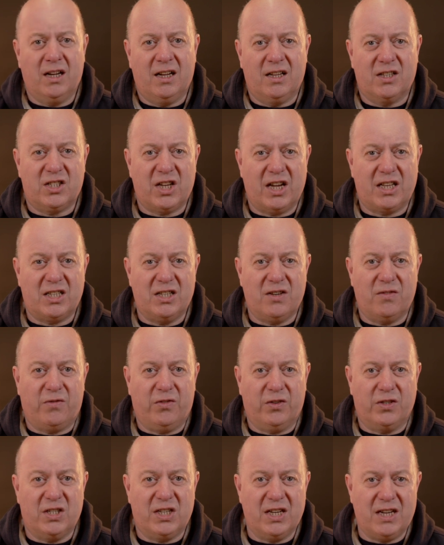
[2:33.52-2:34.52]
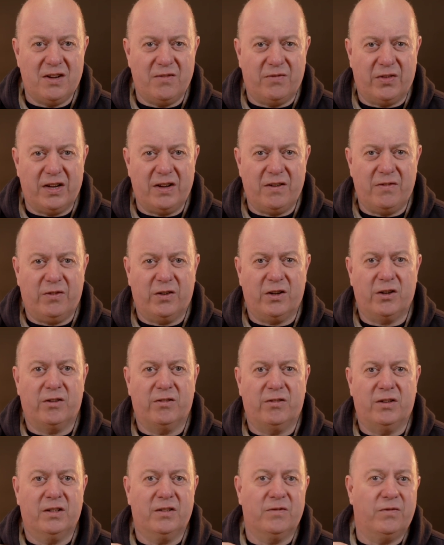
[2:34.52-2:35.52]
set it for TV
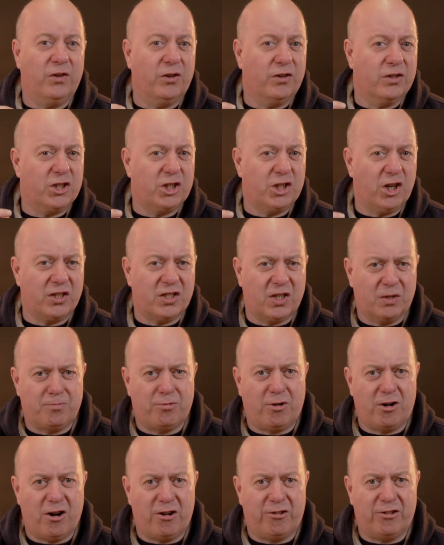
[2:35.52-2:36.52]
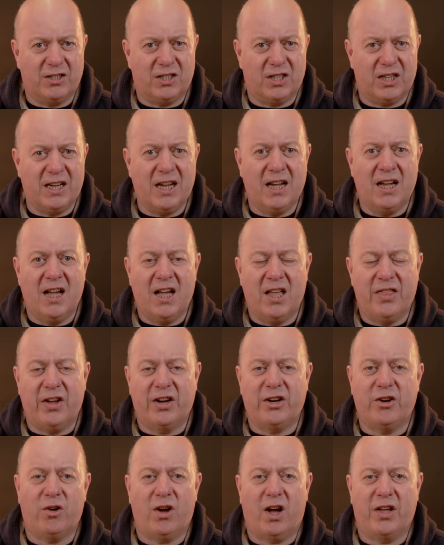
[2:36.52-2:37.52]
for shutter priority,
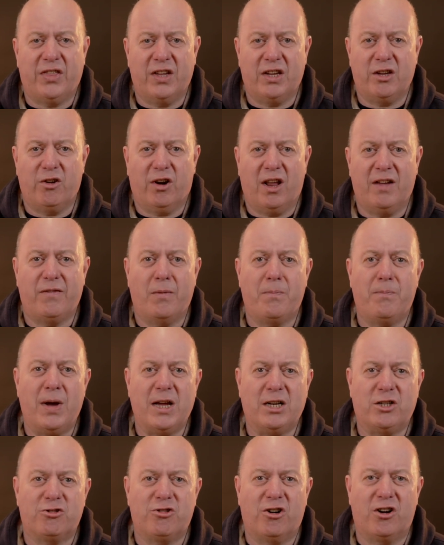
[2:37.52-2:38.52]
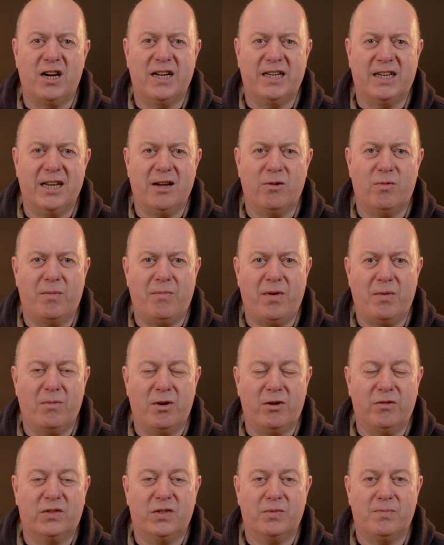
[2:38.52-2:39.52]
then I think you'll have a better idea when we
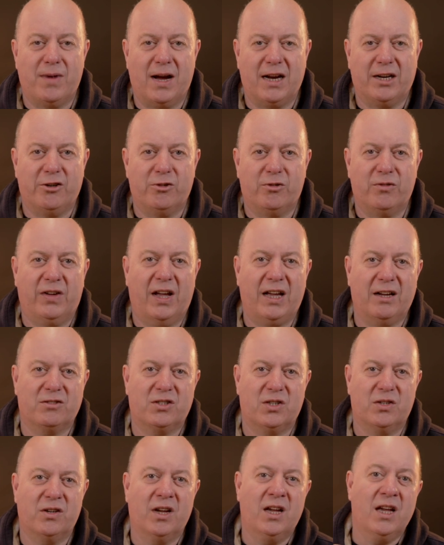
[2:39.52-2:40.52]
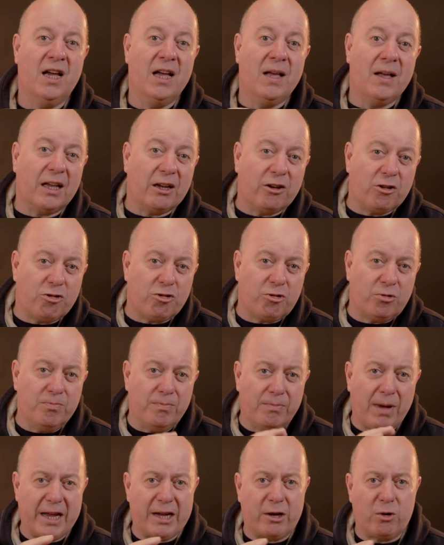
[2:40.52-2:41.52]
move to manual of how to
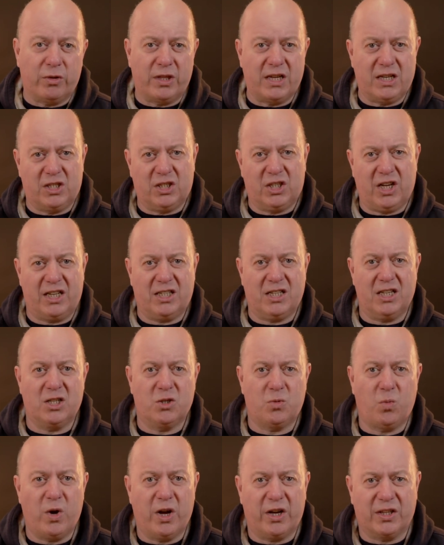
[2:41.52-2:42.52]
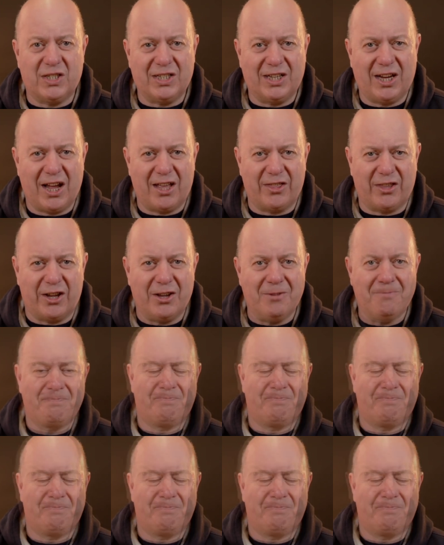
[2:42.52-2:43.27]
make all these settings work together.